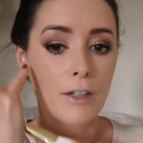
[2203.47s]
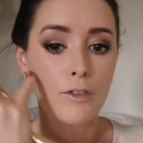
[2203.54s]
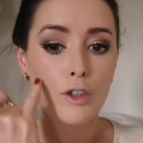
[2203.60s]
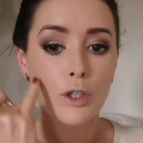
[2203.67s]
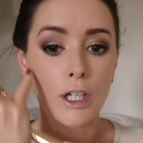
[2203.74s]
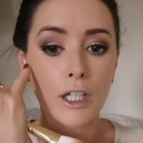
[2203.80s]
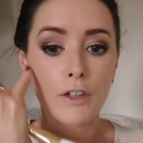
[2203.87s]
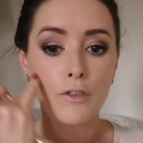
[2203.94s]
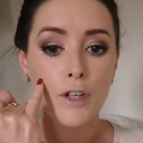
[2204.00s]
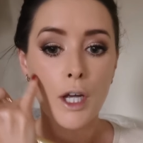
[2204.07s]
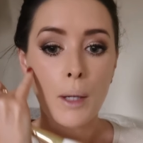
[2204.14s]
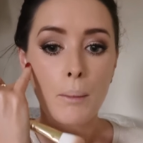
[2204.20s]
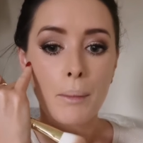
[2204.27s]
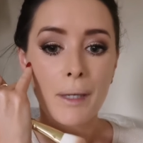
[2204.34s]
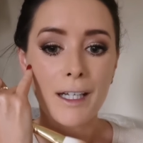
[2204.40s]
If you kind of
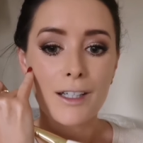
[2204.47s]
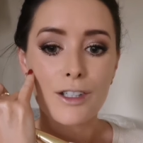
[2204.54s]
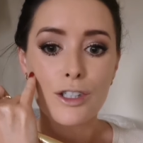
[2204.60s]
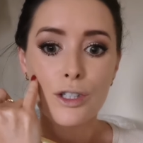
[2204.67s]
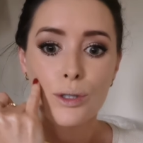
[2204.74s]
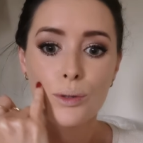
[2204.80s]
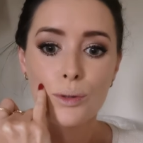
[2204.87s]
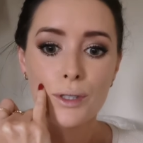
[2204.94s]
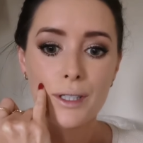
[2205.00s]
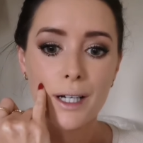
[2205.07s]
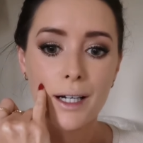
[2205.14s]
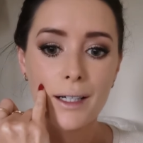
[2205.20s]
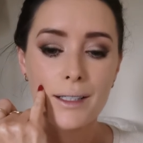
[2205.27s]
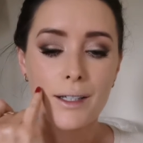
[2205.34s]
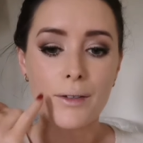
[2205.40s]
make it too
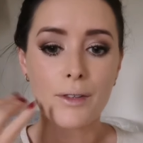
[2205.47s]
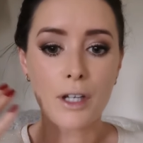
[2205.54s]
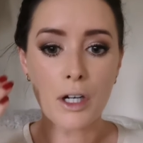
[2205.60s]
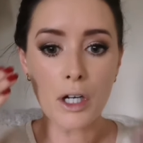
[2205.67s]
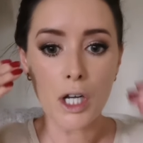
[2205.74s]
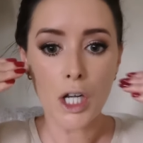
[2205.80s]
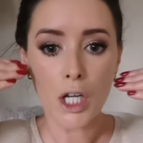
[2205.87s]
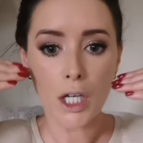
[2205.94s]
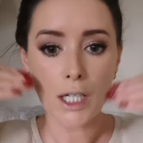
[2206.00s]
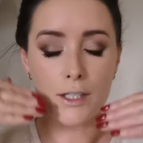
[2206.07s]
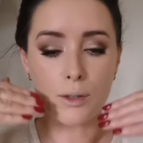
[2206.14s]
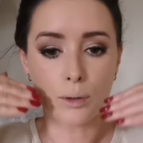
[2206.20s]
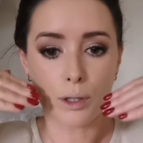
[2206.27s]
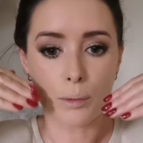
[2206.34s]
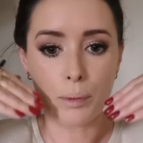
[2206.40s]
stark down there,
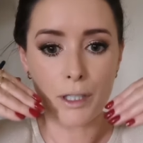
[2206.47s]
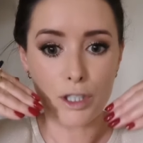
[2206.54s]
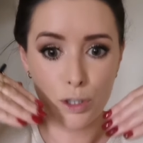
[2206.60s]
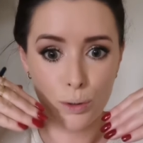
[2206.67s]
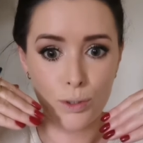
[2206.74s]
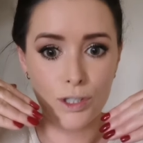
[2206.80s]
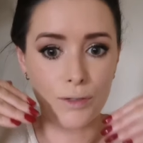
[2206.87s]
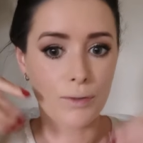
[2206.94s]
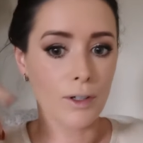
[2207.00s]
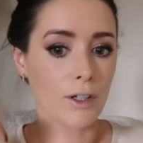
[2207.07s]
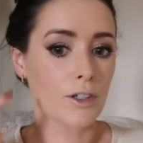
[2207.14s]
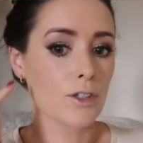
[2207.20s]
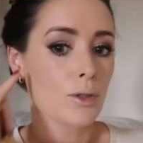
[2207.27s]
it's going to be too severe.